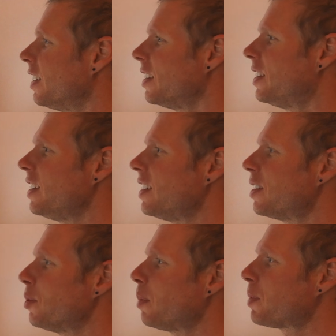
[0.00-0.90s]
This
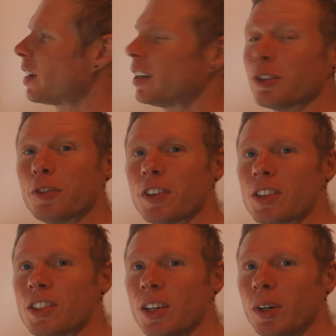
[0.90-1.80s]
is the website of
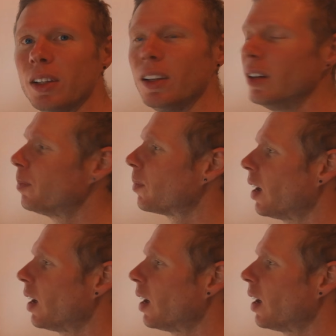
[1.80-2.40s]
Siril.